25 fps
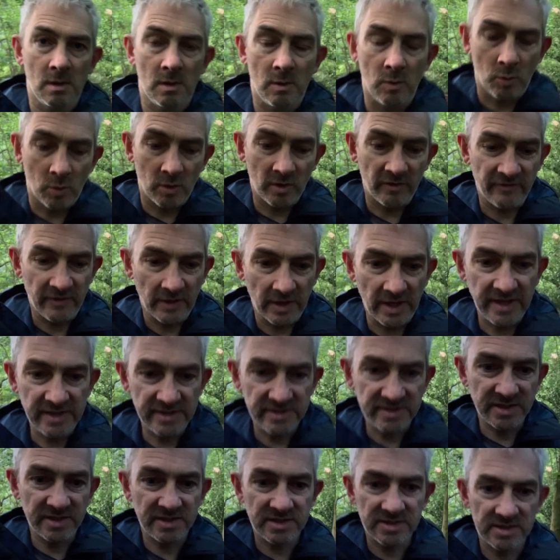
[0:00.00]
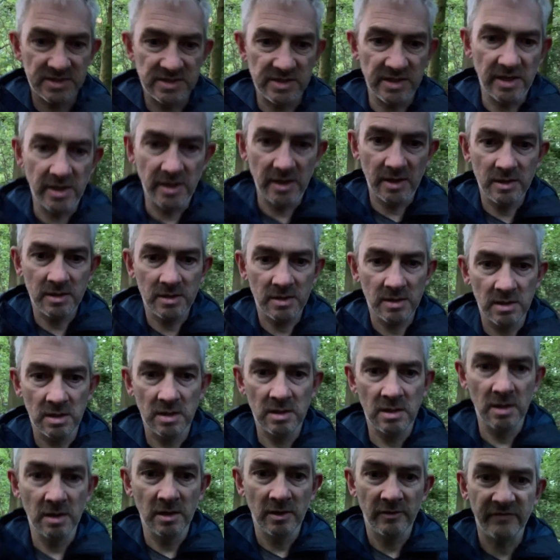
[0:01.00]
One of the latest
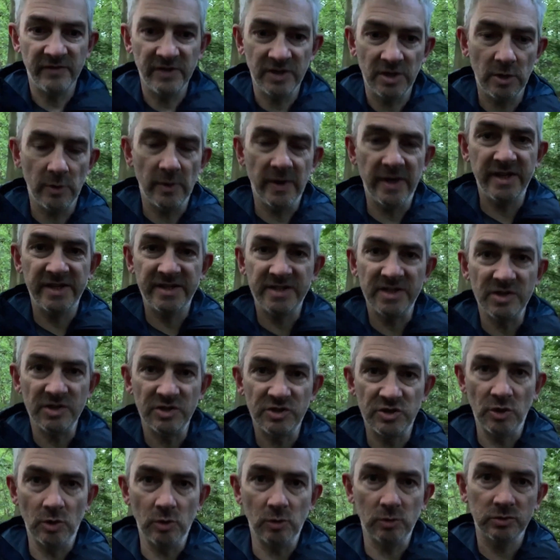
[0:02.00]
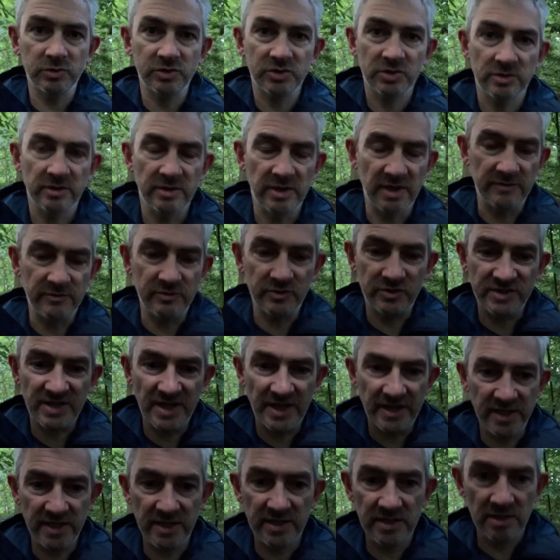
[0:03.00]
video editing tools that I've just
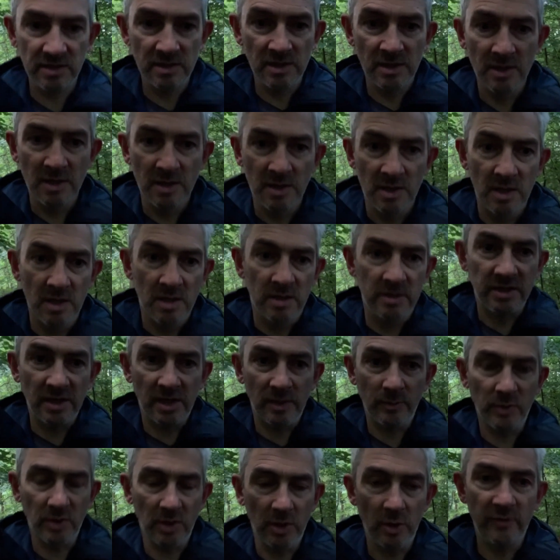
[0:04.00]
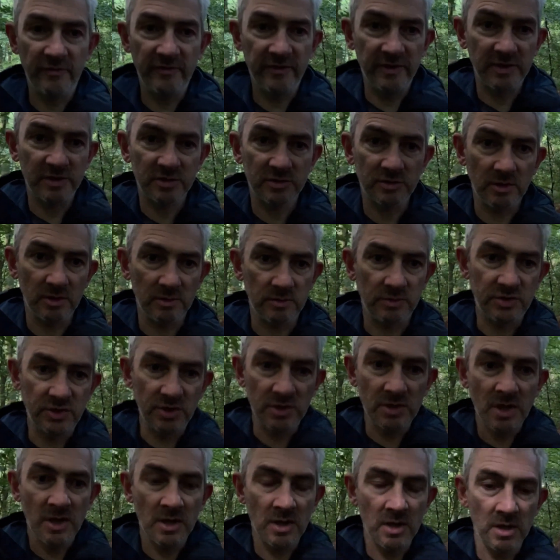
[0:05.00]
added down below in the description
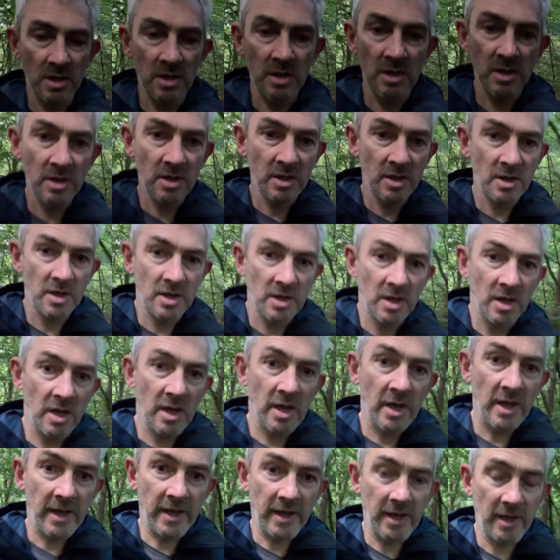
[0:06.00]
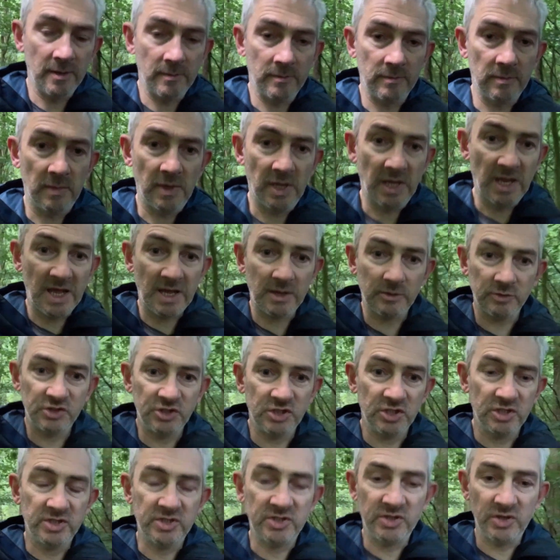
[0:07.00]
allows you
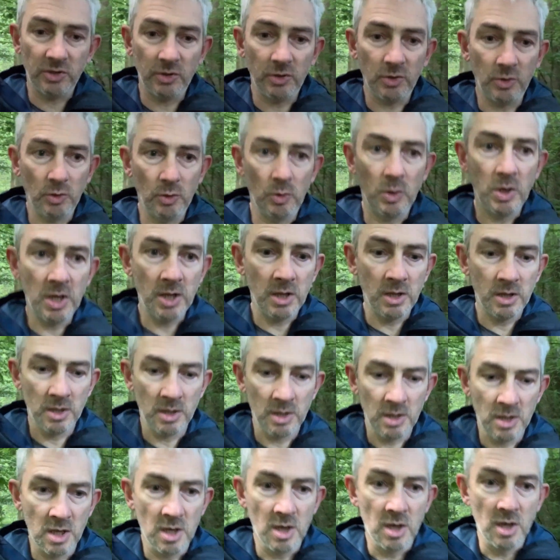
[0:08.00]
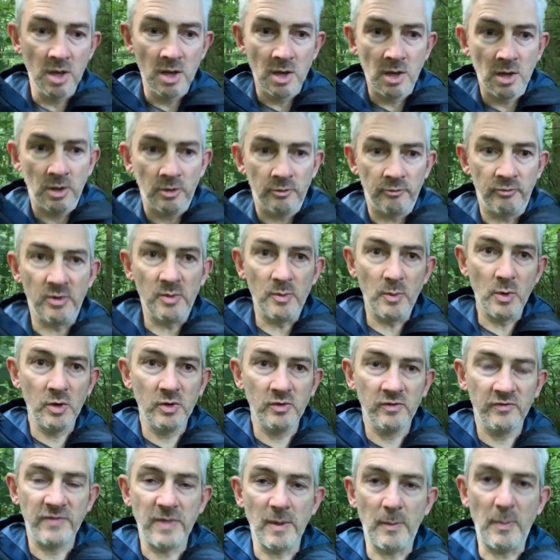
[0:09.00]
to
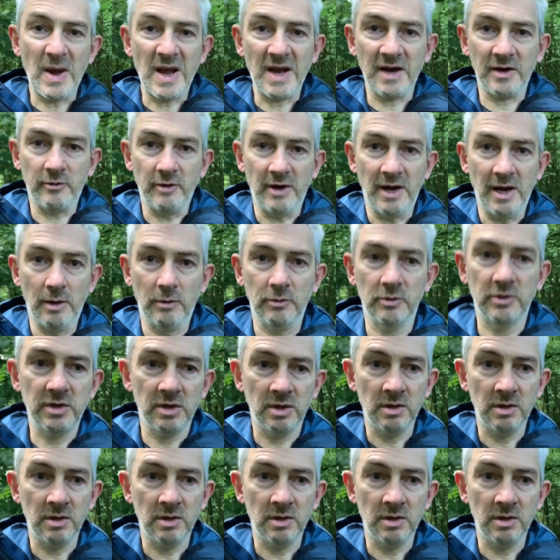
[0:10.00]
remove the background